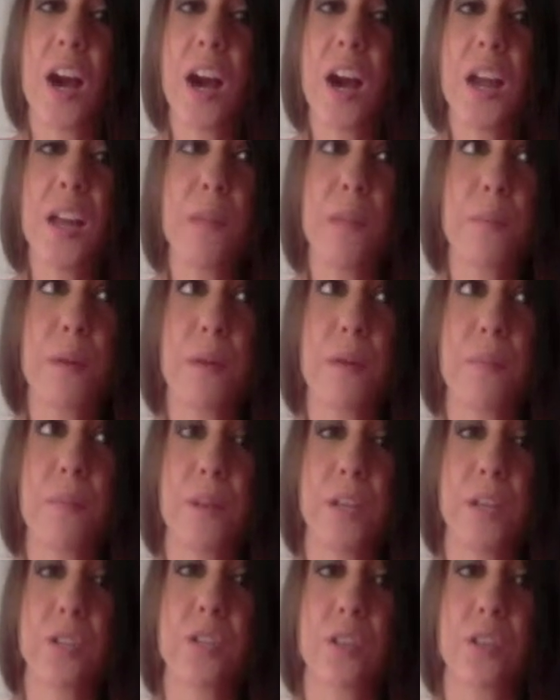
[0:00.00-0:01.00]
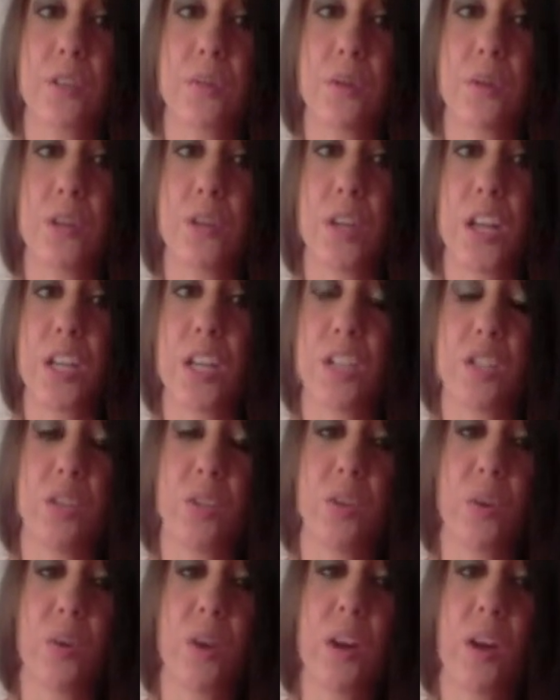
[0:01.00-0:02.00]
and I'm a major in
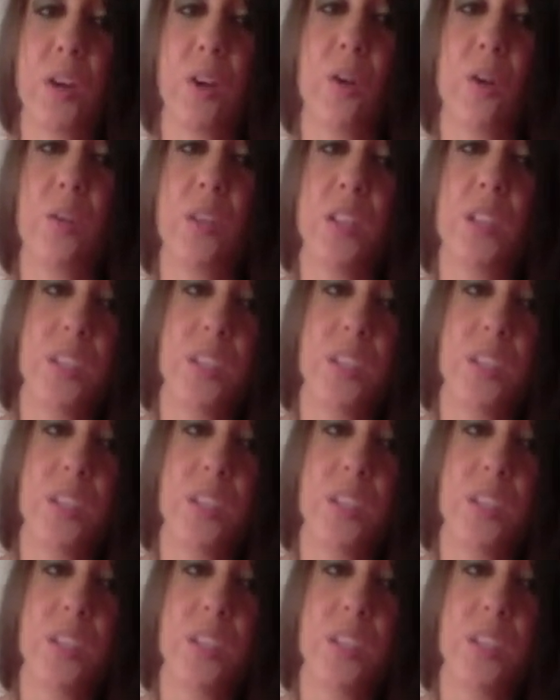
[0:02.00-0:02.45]
communication, so I